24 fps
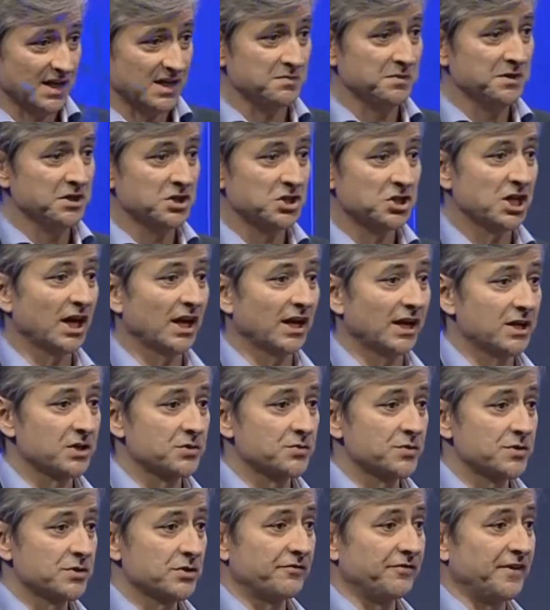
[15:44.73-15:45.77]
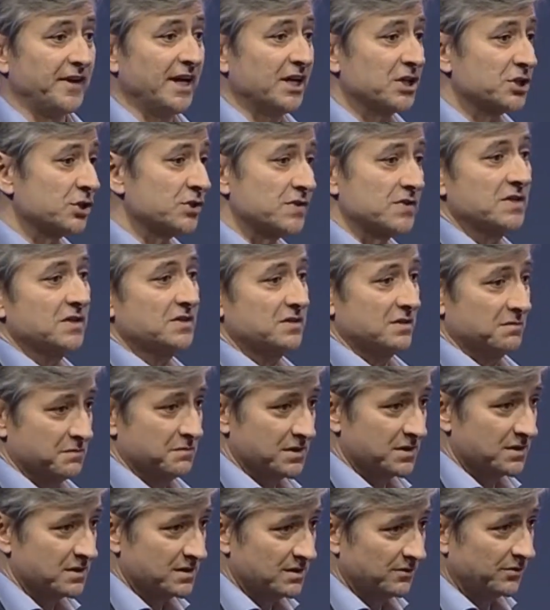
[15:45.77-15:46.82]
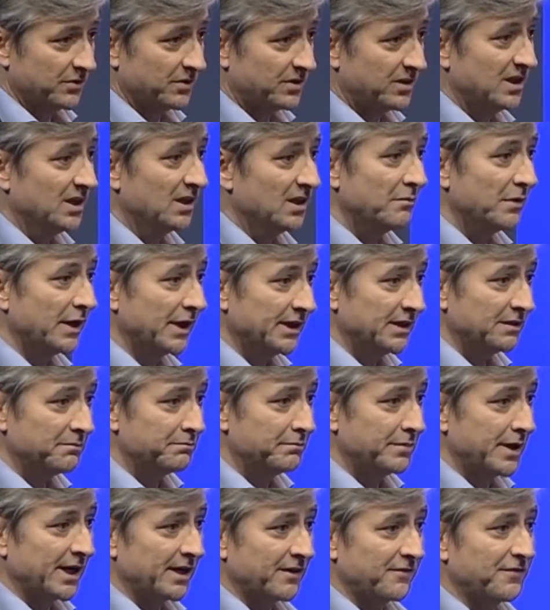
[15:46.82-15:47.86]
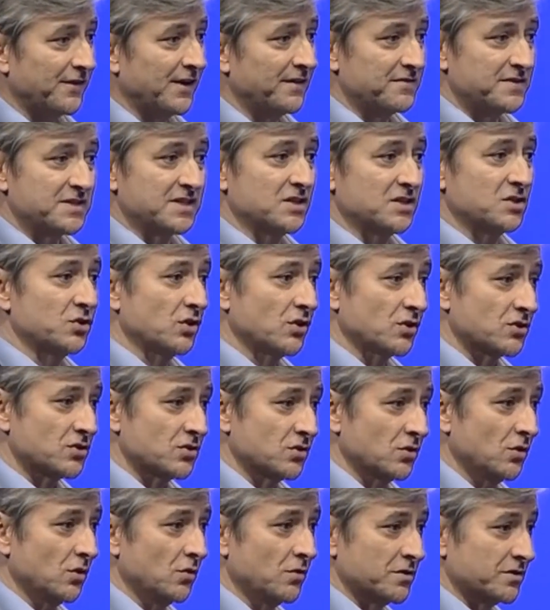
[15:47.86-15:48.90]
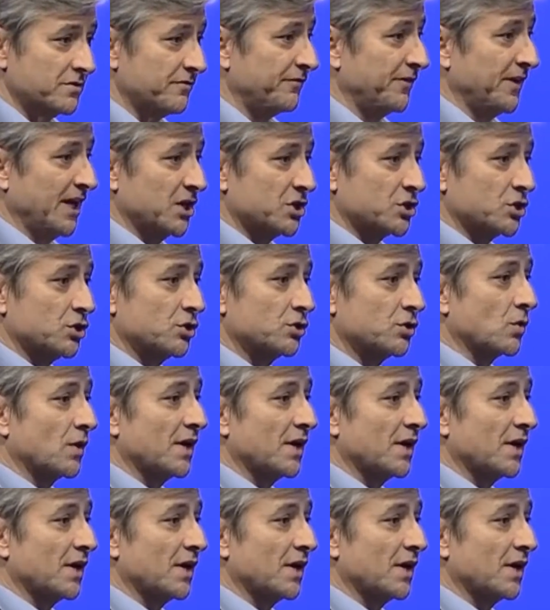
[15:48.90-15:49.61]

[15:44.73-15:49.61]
has been challenged with the financial systems. If you think about it back 5-6 years ago with the financial